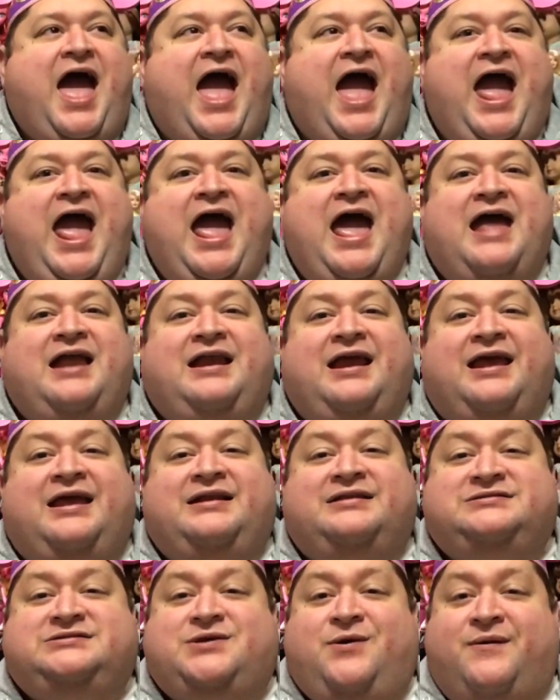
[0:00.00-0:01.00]
And
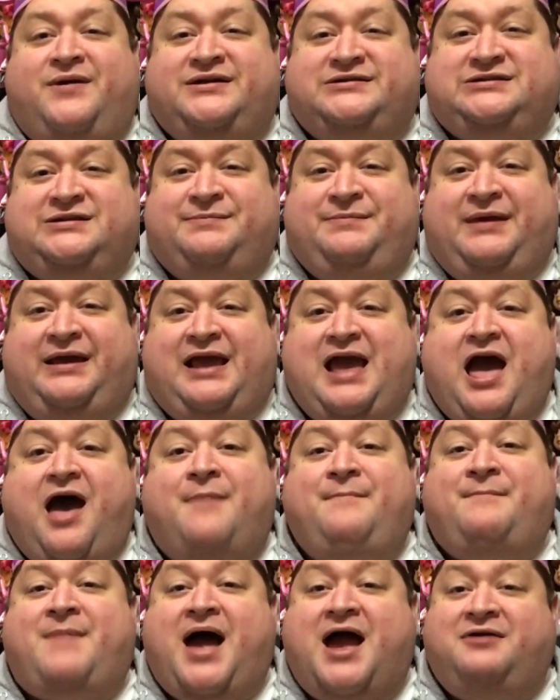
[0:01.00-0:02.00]
it is going to be
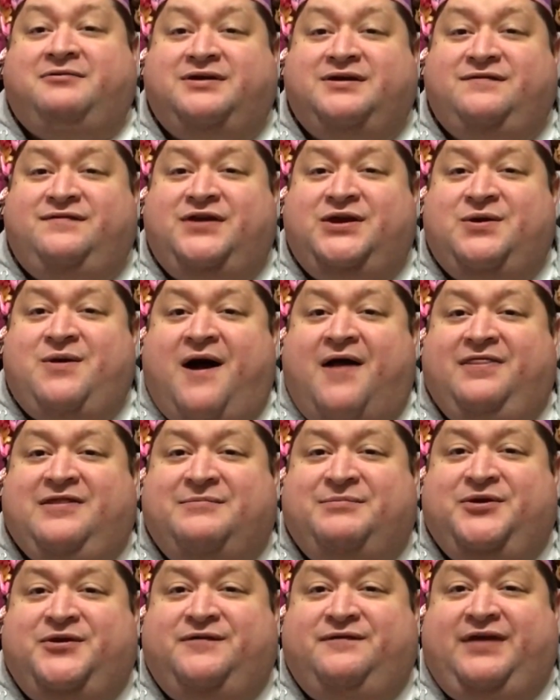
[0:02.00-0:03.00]
my review on the
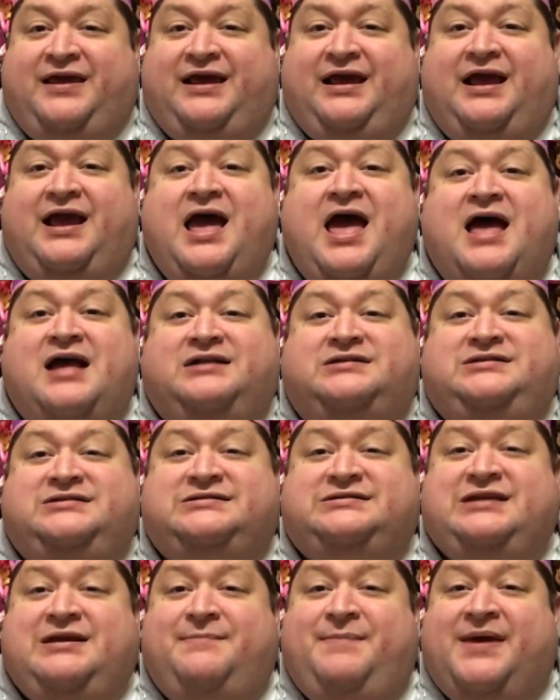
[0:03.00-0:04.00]
movie
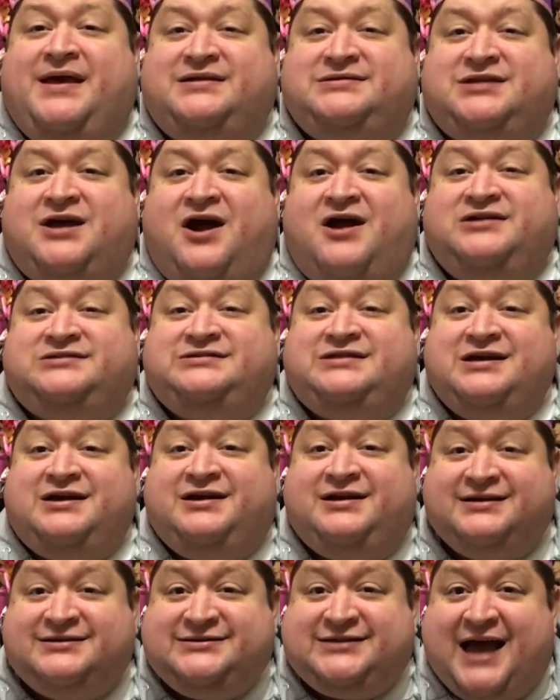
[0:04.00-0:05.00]
Disney Pixar's The
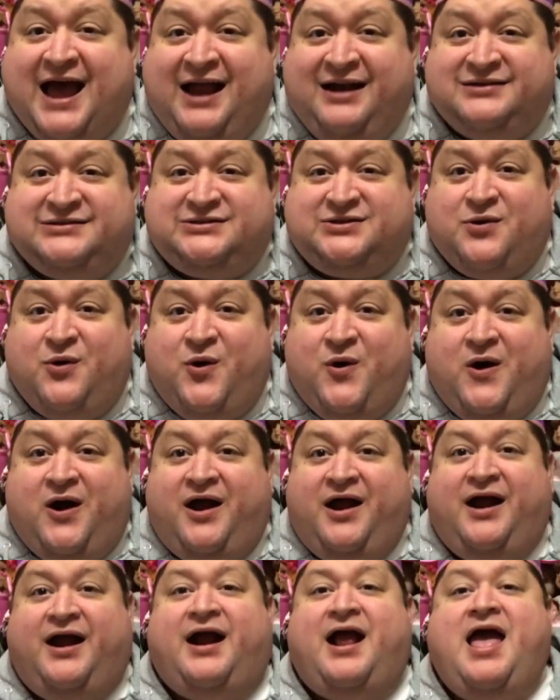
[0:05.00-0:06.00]
Good
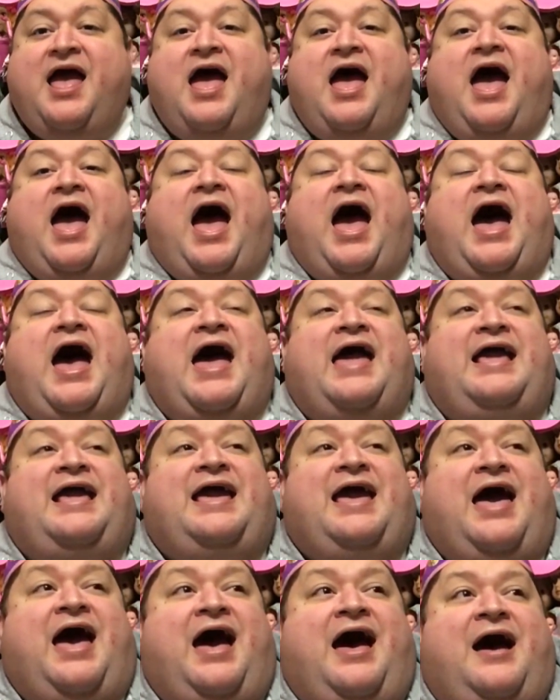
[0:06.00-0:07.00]
Dinosaur.
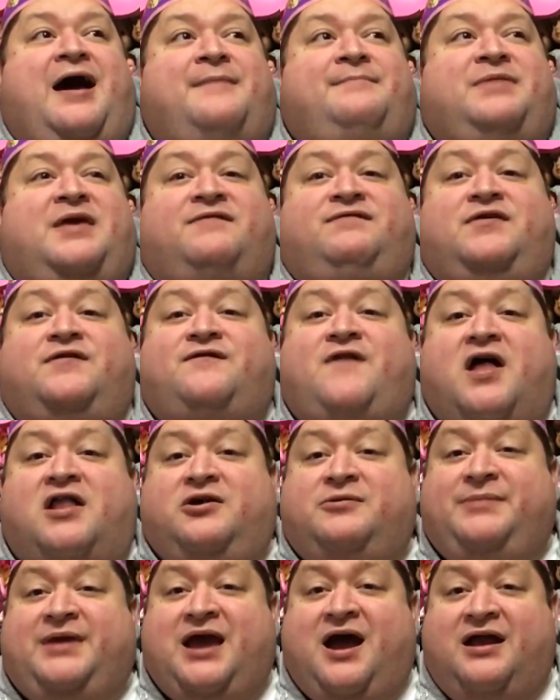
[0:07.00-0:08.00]
If you
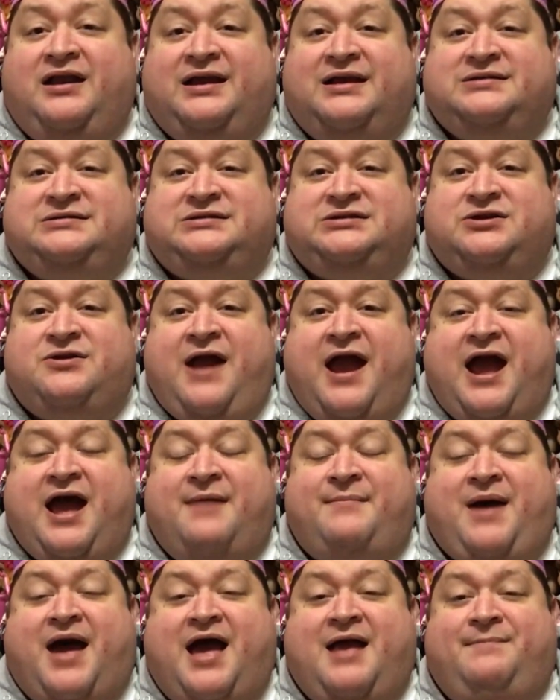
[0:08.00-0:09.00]
follow me on
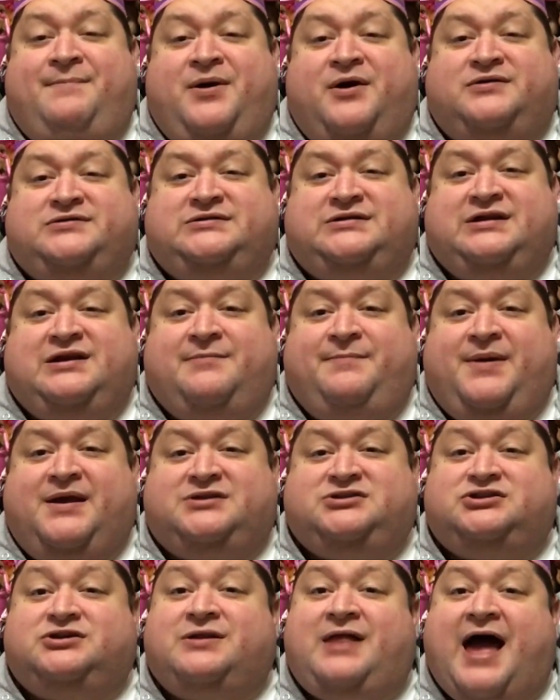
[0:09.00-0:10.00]
Instagram, I posted a
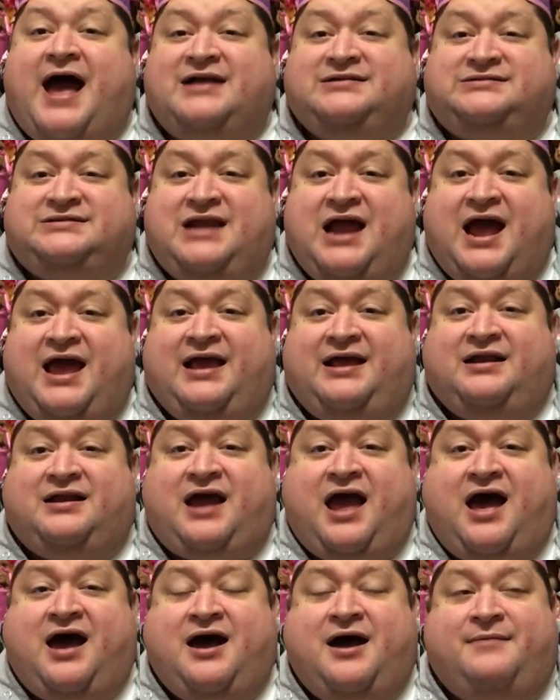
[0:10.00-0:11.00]
picture last night
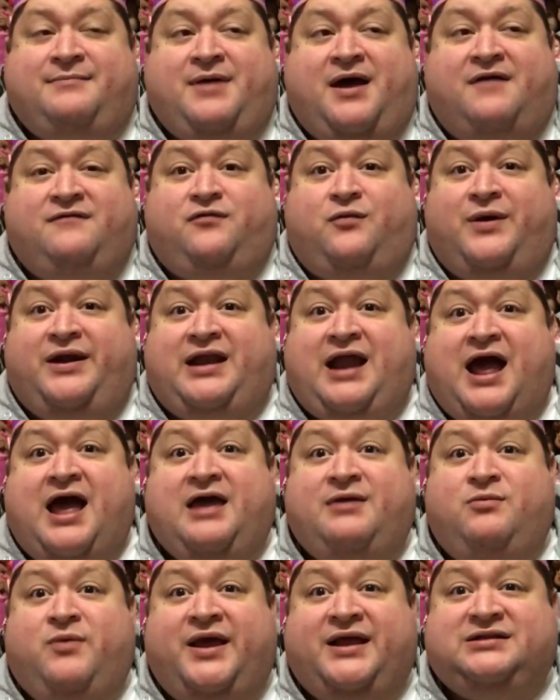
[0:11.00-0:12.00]
of when
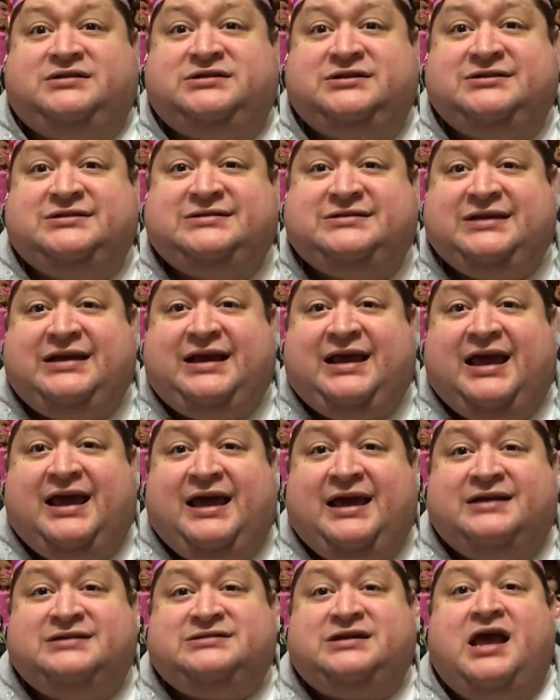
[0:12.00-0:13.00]
I went to see
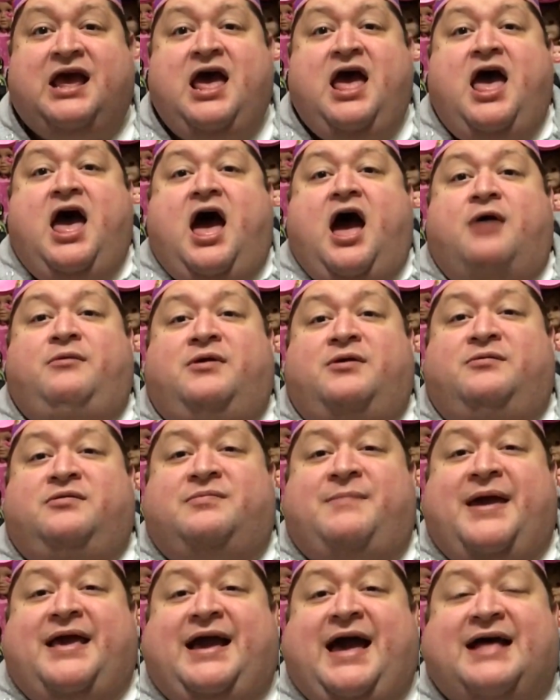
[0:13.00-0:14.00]
it. I went
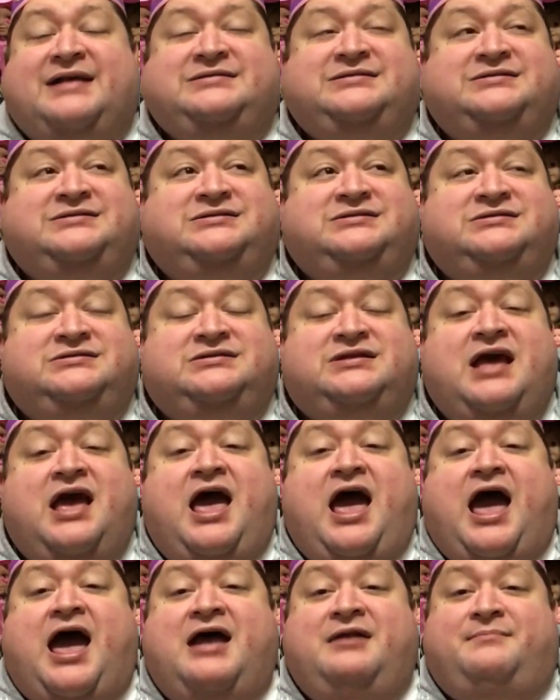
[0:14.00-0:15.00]
with my cousins
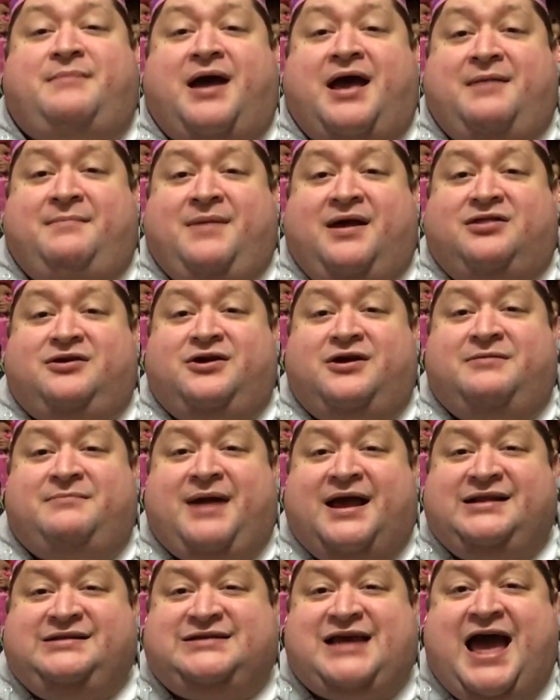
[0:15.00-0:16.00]
and my mother and
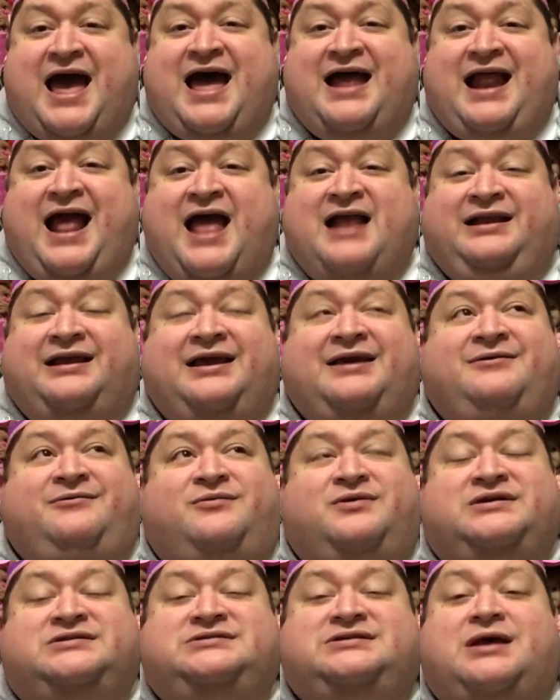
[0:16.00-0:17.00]
my dad, and it
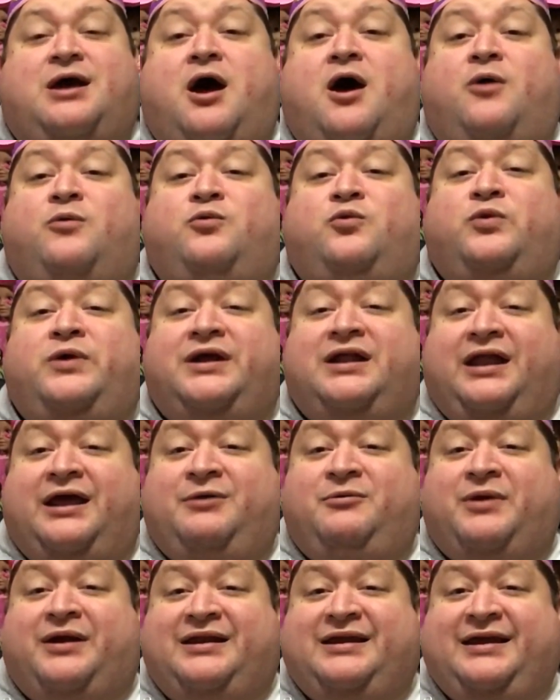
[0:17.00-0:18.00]
was a
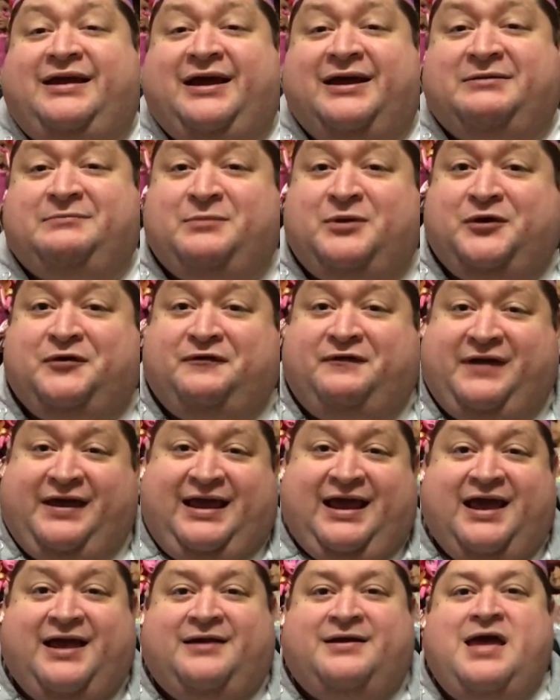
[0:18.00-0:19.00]
really, really good
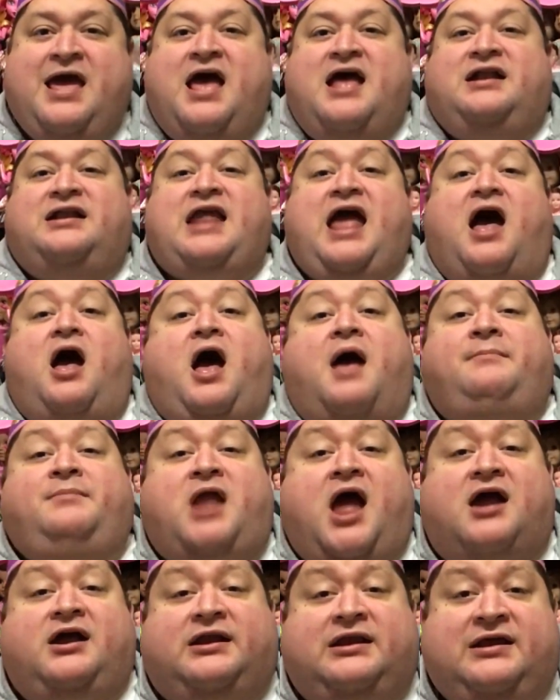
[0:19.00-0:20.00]
movie. Now, I'm
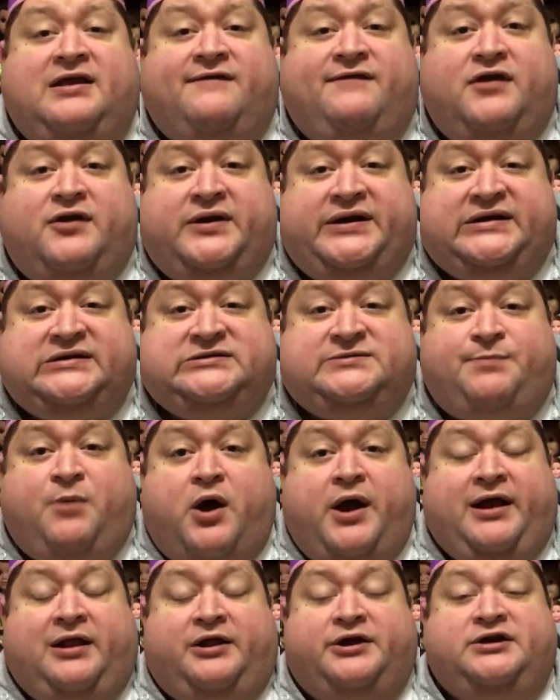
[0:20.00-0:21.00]
not going to give you any
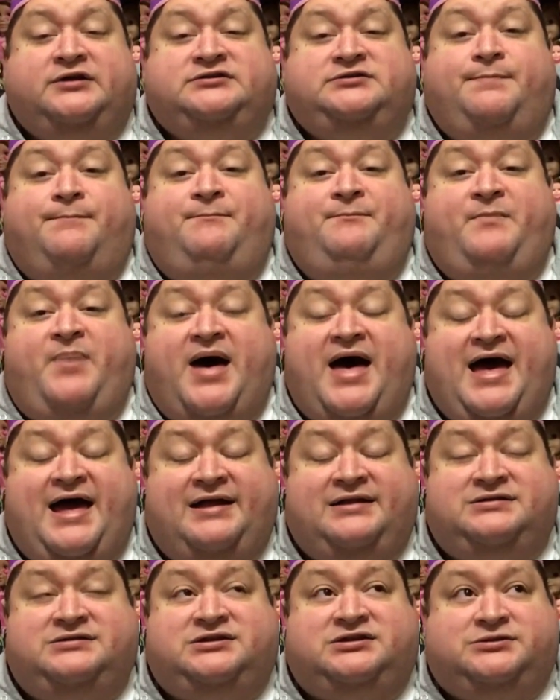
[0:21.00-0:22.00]
spoilers,
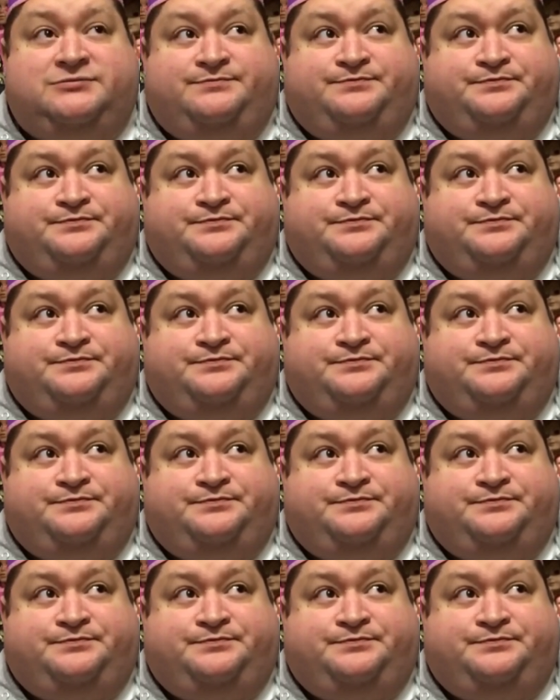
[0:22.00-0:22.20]
but